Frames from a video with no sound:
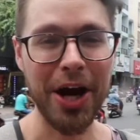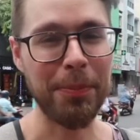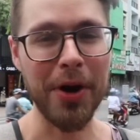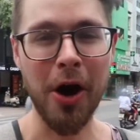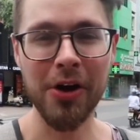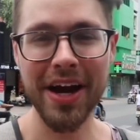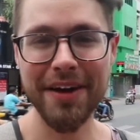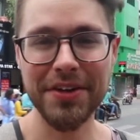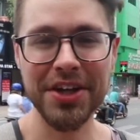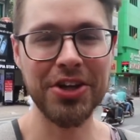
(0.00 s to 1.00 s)
hope y'all are
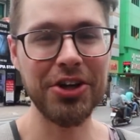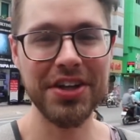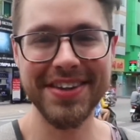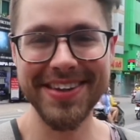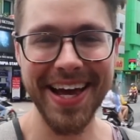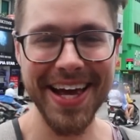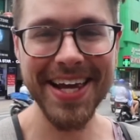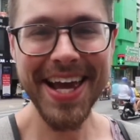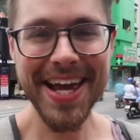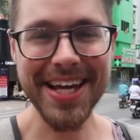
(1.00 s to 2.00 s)
having a good
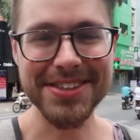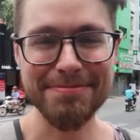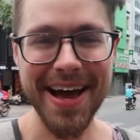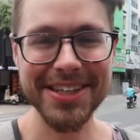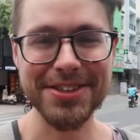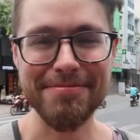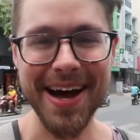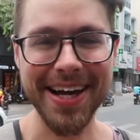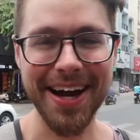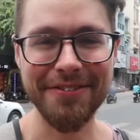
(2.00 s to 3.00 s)
day. It's Max with
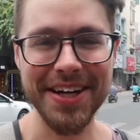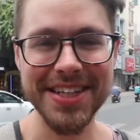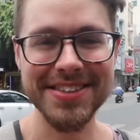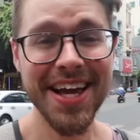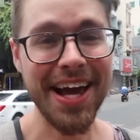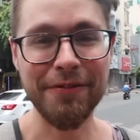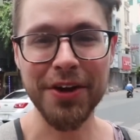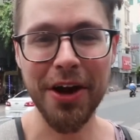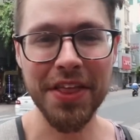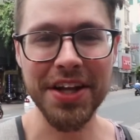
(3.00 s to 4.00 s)
My Kind of Eats, and for
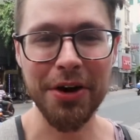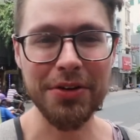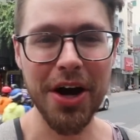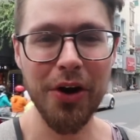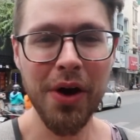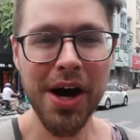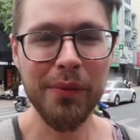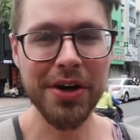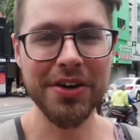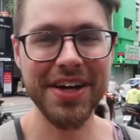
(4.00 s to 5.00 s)
y'all that don't know, we're